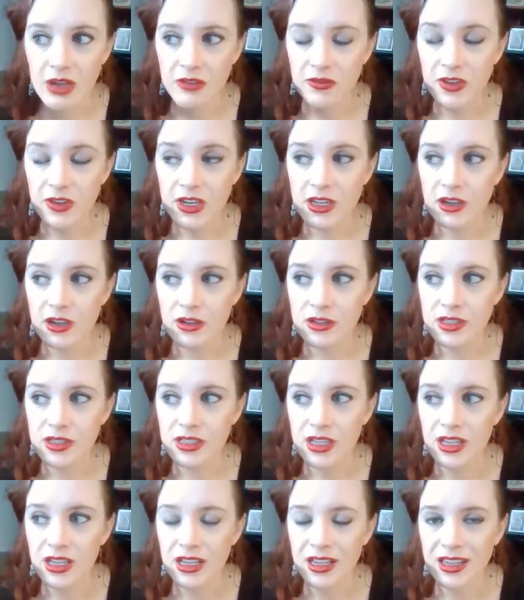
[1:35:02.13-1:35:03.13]
videos
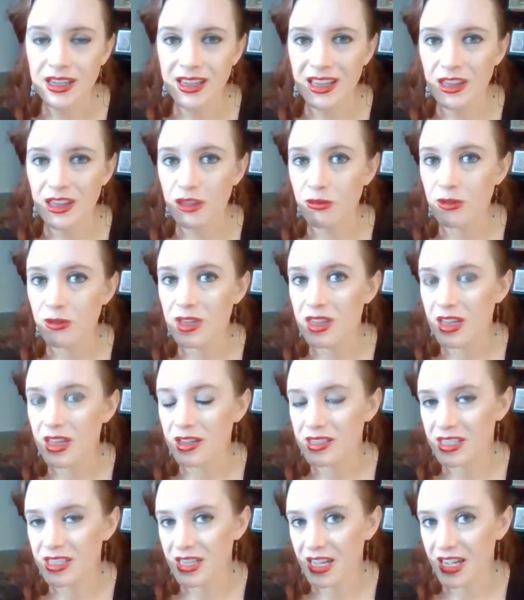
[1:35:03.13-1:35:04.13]
get
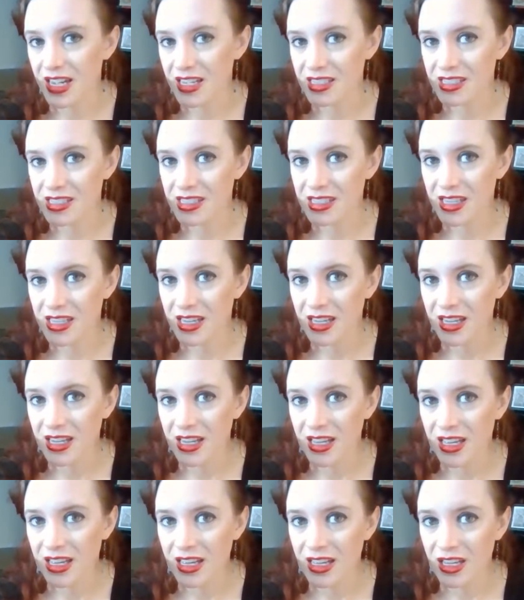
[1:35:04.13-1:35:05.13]
3,000 hits.
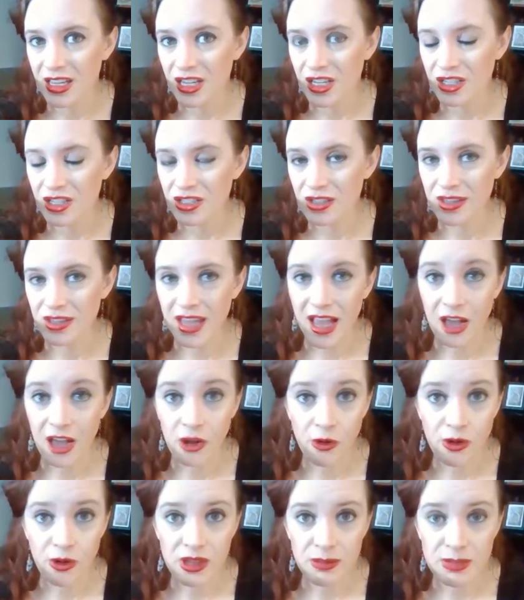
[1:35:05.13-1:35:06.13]
So the
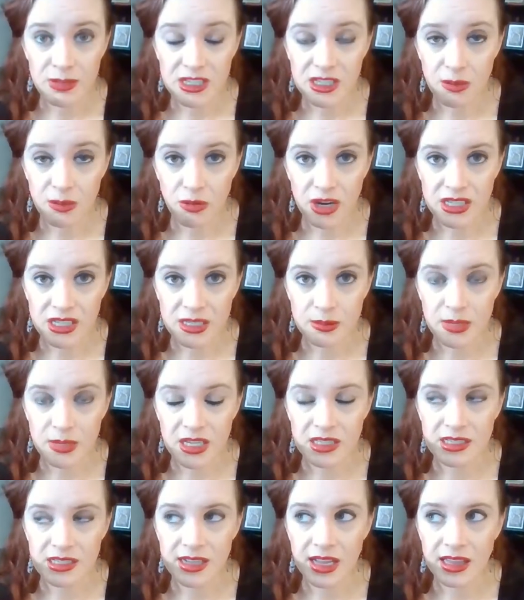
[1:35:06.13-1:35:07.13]
algorithm is suppressing me.
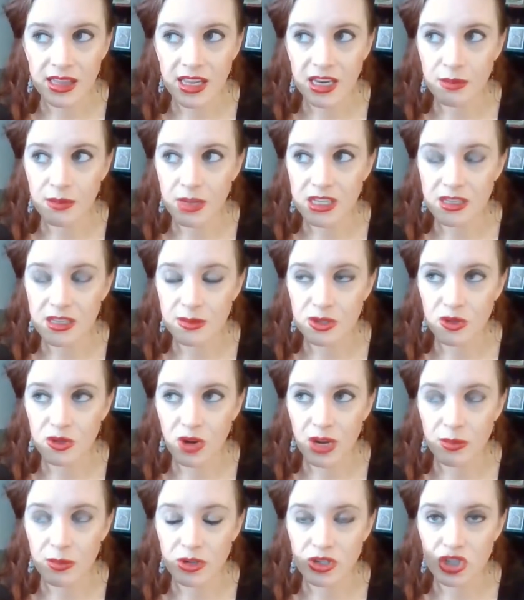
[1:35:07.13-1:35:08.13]
It's not letting my
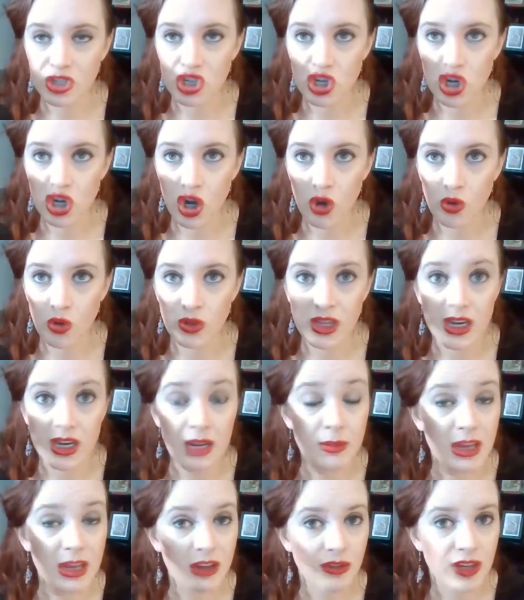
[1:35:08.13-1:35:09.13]
subscribers know that I
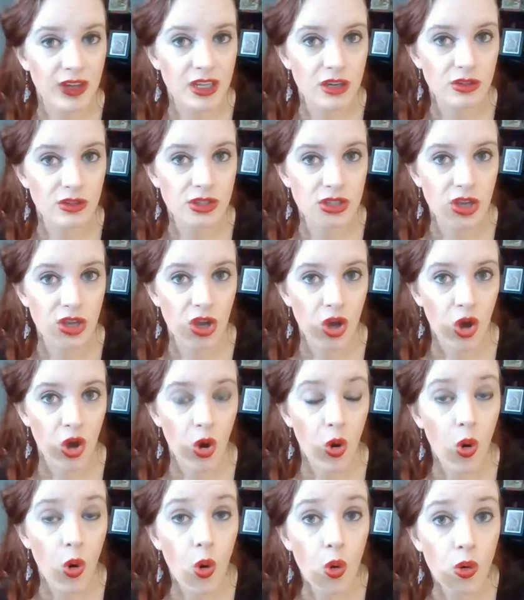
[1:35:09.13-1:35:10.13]
make videos,
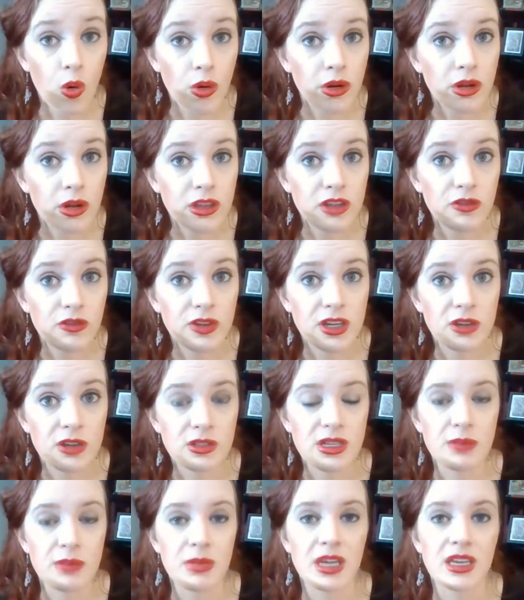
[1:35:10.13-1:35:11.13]
or the
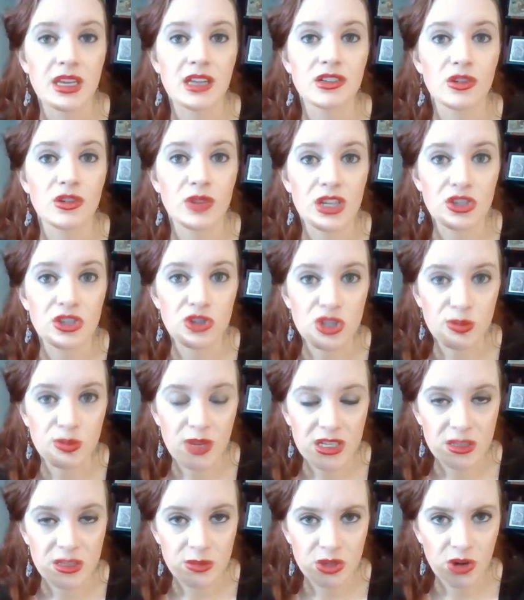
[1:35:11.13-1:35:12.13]
videos I'm making don't interest
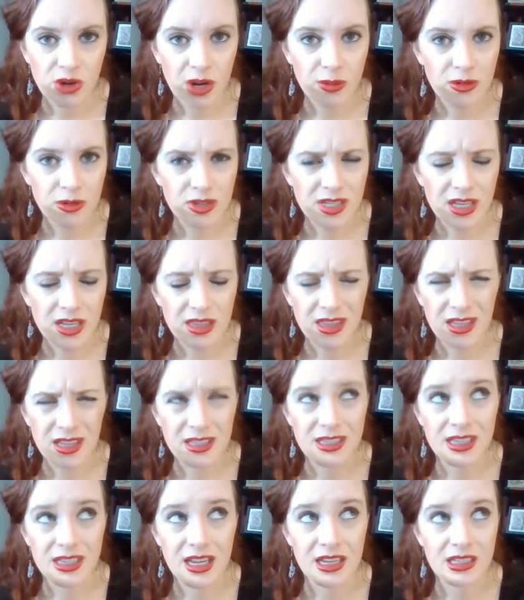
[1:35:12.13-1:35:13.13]
my subscribers, yet they
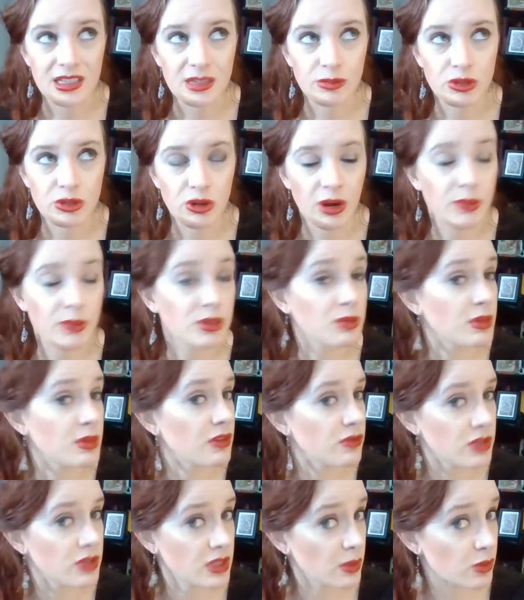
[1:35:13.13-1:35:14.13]
stay subscribed to me
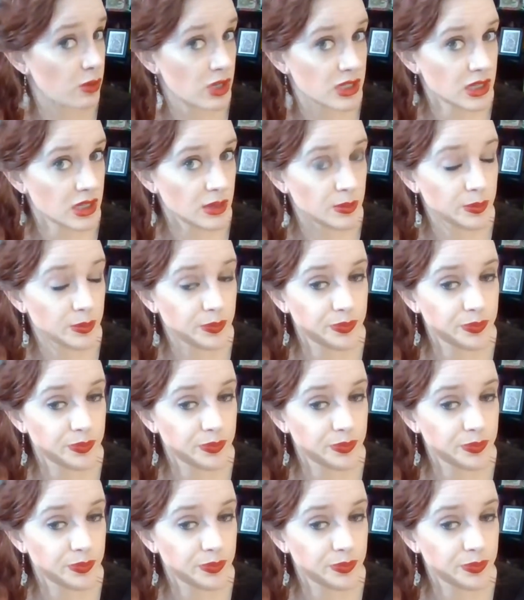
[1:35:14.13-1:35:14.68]
for some reason.